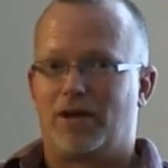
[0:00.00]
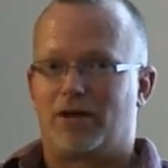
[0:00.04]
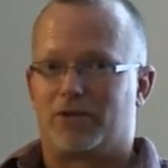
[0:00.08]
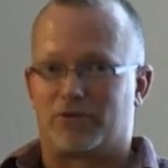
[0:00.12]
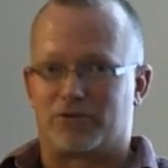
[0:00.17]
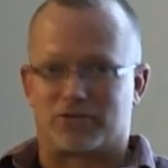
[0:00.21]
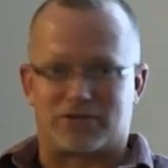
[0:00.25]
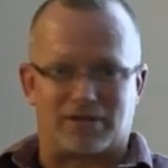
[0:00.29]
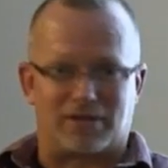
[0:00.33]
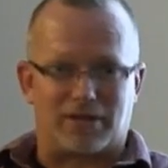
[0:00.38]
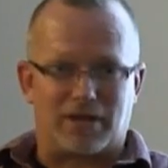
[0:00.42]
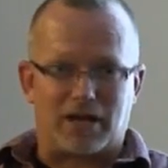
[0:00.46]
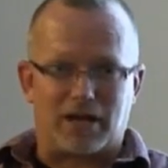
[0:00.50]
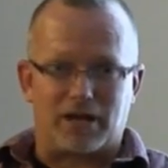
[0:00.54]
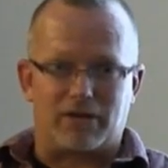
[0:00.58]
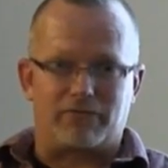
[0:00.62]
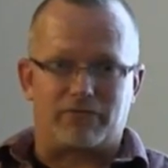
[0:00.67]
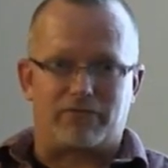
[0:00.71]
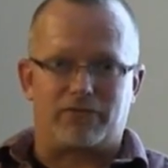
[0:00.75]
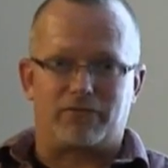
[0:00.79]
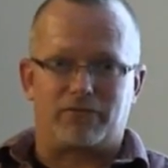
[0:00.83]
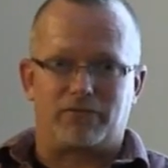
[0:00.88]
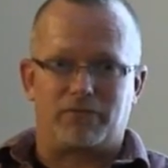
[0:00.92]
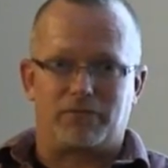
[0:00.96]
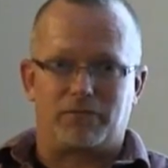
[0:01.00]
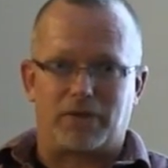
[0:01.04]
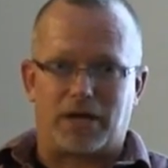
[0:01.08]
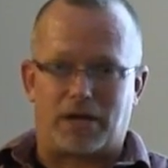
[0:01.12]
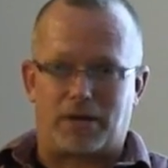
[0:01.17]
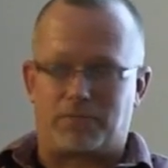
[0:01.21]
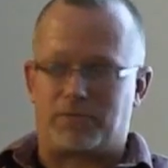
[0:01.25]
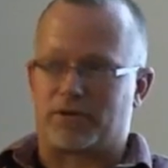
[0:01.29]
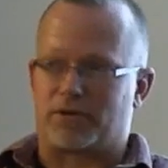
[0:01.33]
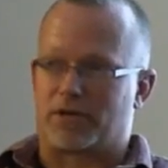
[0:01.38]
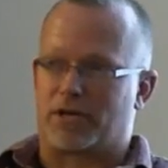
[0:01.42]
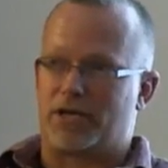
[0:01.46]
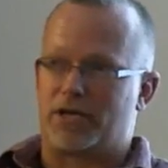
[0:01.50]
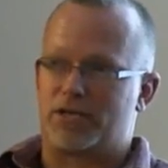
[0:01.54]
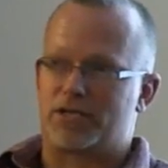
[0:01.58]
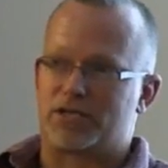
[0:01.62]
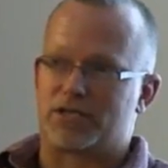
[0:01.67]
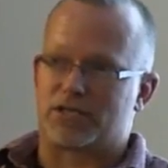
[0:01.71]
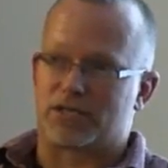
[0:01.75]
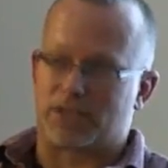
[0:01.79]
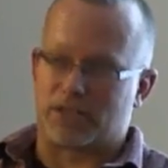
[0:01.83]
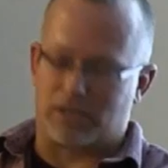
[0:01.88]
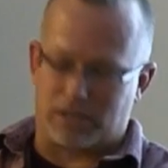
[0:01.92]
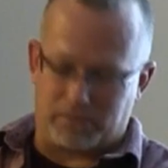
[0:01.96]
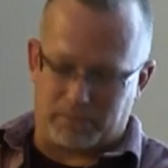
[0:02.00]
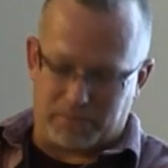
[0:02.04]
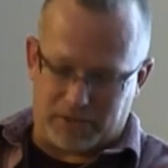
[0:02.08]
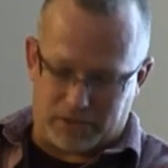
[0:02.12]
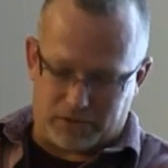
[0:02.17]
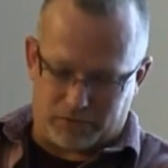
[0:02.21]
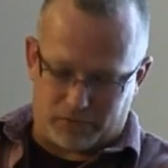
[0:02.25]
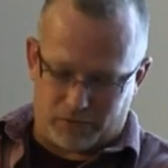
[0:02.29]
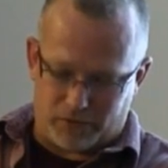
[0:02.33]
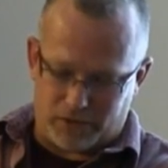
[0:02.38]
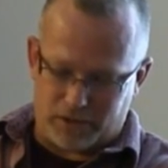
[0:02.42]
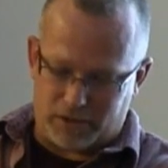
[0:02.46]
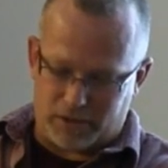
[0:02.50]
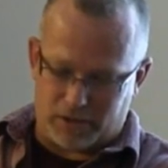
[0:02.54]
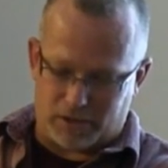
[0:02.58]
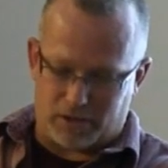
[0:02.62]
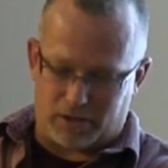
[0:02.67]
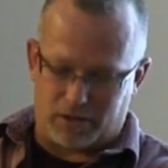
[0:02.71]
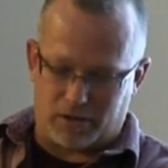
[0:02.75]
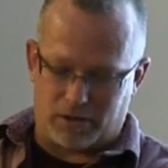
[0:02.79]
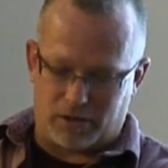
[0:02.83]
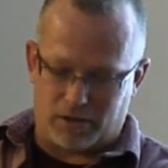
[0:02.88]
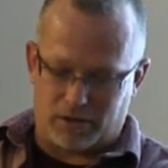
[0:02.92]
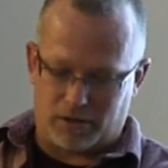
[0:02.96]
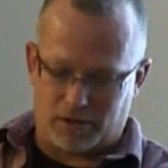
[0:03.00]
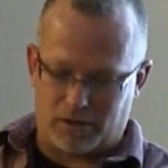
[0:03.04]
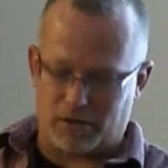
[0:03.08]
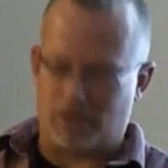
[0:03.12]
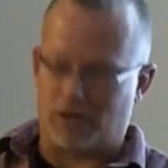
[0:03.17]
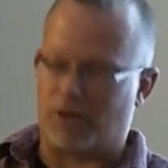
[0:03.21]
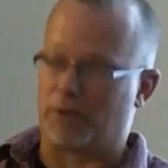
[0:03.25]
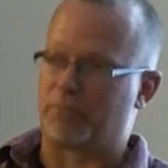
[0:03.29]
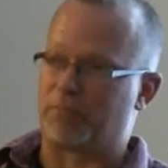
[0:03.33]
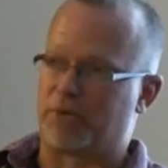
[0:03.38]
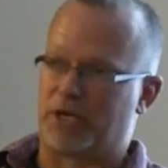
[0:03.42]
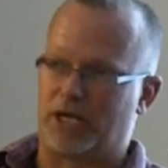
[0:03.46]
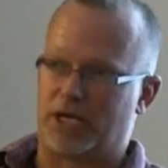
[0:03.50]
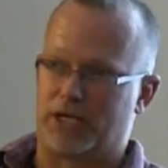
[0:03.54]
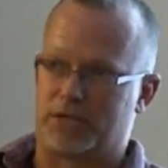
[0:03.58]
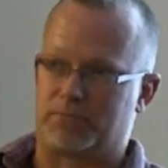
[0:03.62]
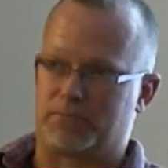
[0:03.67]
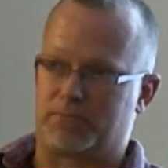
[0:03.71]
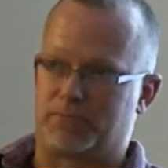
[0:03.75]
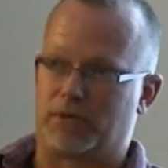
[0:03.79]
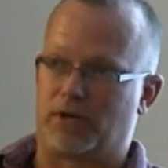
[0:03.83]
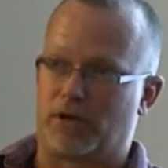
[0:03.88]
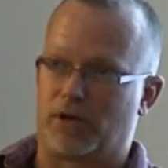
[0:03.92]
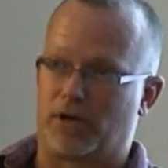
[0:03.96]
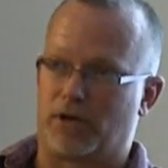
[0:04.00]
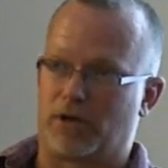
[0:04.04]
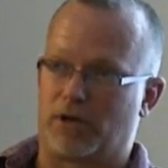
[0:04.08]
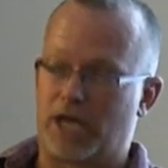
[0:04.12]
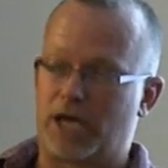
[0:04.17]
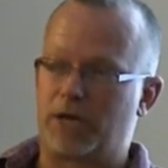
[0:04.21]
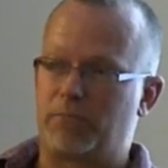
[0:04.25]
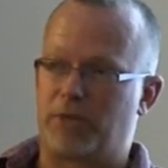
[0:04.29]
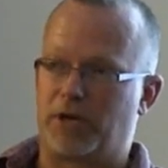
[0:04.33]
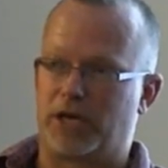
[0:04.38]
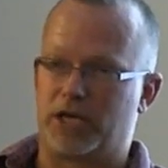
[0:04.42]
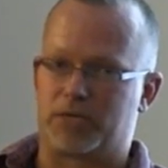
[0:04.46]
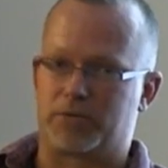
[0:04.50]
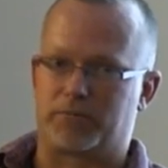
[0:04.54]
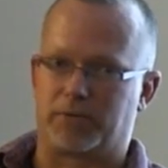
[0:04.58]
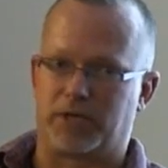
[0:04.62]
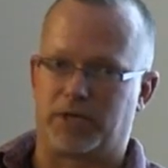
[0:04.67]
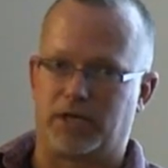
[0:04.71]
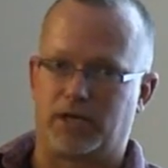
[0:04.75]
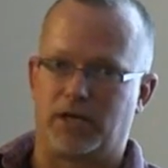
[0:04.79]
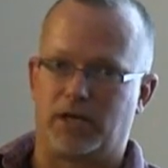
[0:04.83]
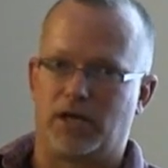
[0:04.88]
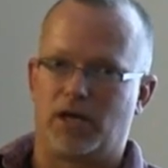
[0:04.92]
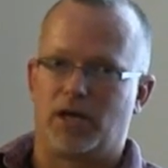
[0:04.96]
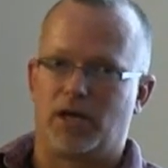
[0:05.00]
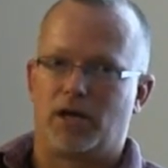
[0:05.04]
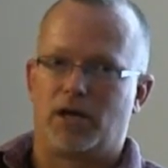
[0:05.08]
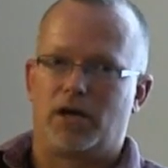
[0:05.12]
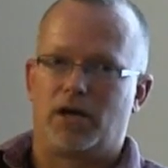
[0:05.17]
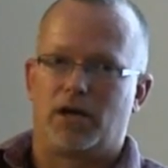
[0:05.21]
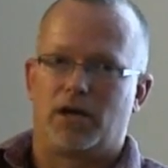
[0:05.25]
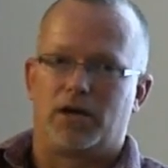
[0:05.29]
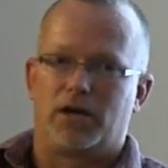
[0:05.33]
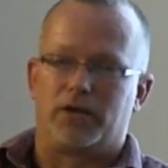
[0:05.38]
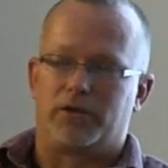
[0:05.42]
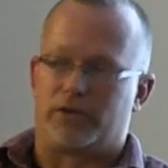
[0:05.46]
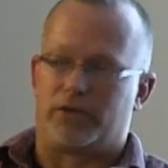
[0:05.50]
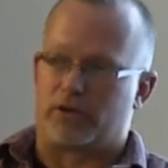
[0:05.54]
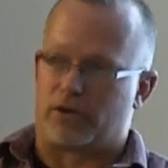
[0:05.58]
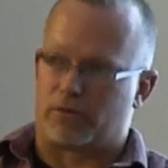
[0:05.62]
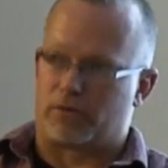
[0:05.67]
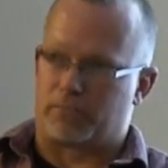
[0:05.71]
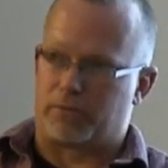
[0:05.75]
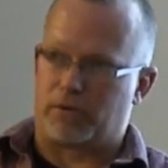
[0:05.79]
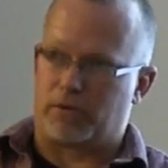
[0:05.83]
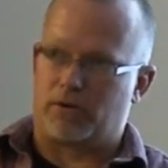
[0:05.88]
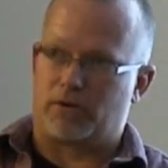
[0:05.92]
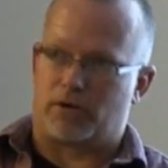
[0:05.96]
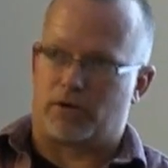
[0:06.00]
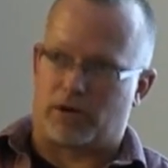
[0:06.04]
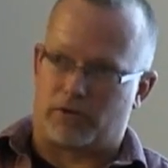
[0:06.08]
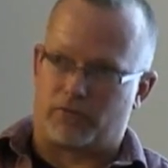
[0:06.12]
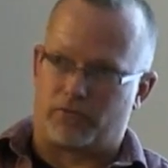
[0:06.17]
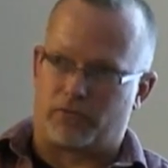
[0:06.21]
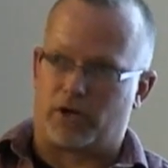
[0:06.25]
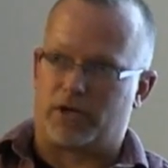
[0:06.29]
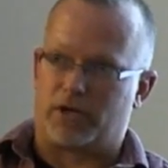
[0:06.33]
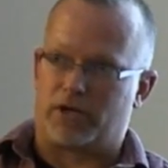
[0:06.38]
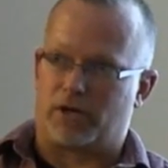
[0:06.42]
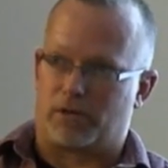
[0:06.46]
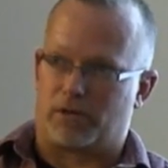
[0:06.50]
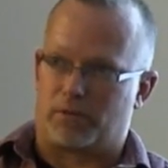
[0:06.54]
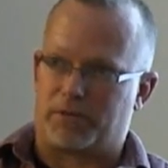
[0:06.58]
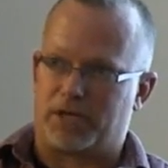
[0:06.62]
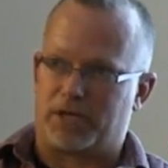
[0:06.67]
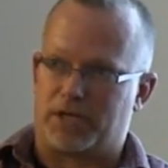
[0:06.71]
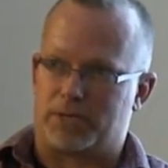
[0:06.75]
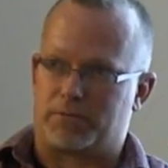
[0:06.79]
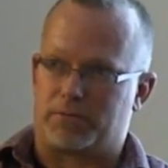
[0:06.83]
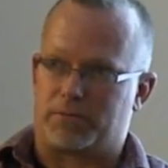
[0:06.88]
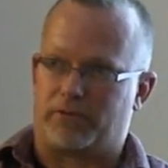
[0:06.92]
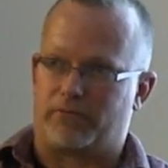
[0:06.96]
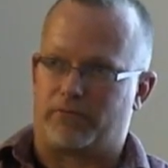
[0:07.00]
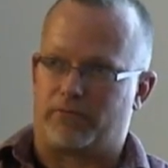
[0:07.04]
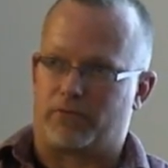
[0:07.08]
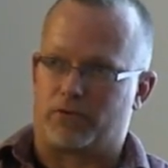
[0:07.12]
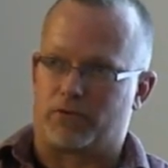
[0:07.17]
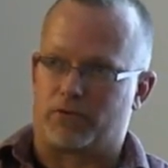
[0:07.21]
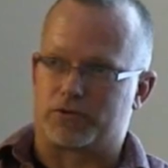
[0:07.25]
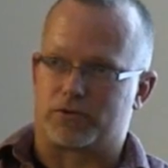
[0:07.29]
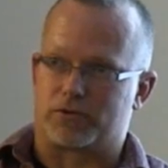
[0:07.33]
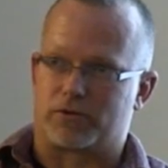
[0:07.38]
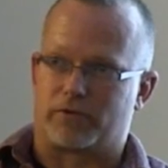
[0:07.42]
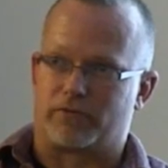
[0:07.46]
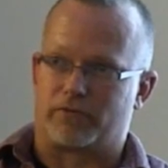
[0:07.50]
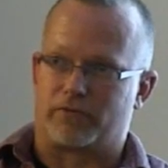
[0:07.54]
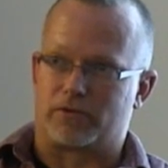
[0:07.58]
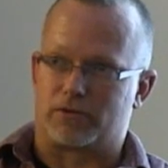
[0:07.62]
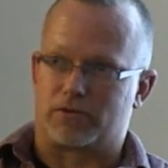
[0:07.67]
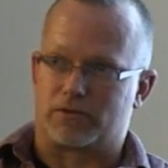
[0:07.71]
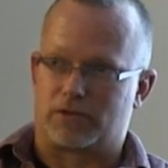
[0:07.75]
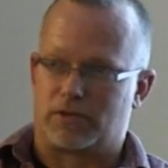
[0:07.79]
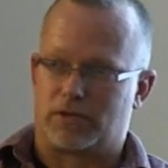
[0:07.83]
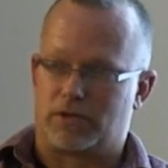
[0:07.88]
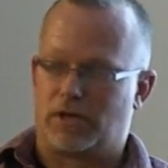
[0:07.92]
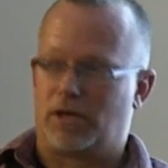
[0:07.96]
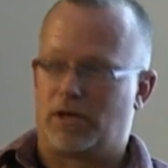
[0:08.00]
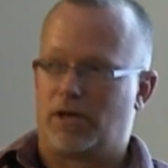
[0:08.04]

There's a lot of applications that have been written on PHP or Cake PHP that are uh, running on PHP 4 servers.